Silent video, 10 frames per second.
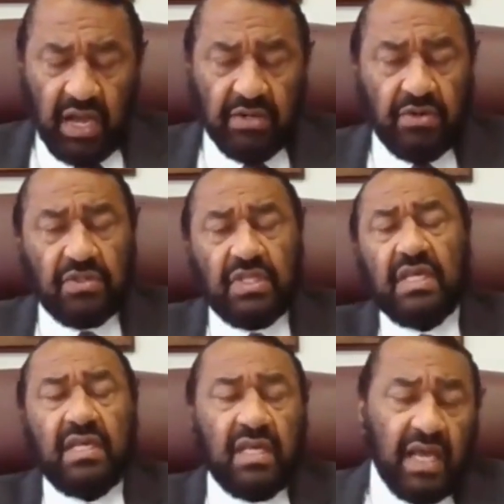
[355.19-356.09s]
under
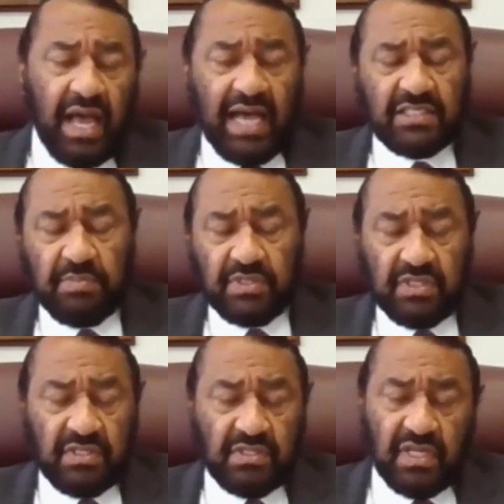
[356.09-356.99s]
the
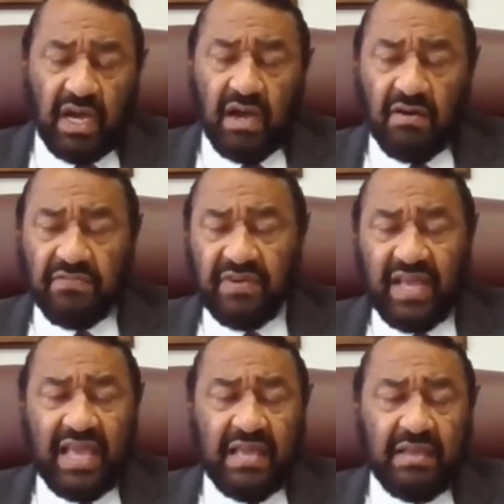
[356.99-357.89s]
auspices of
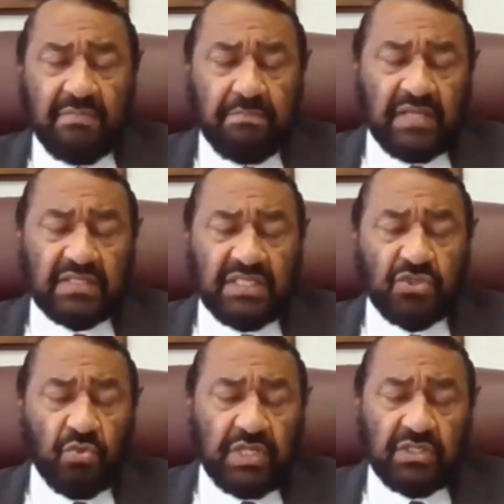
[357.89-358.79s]
a
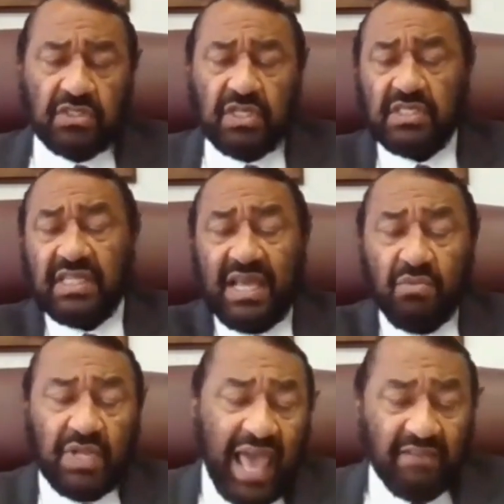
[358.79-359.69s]
situation such that
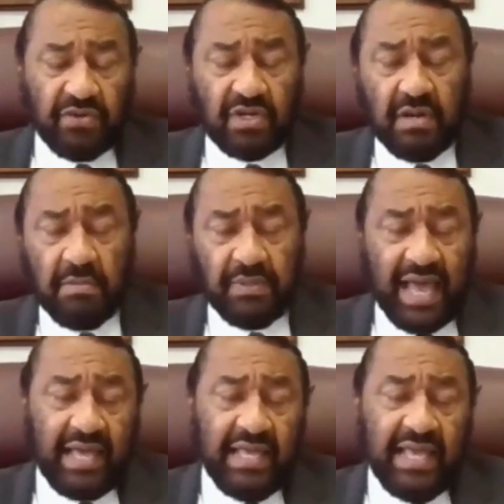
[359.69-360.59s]
they will have to
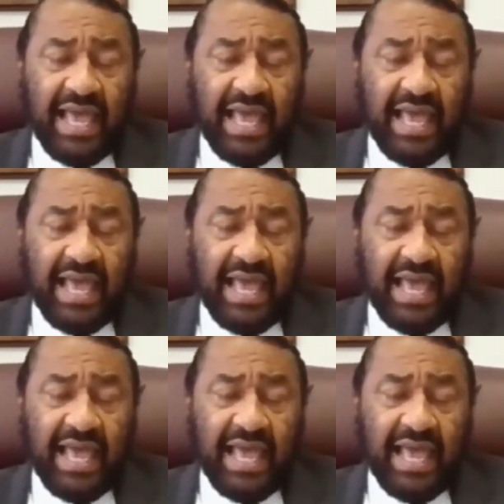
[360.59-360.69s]
comply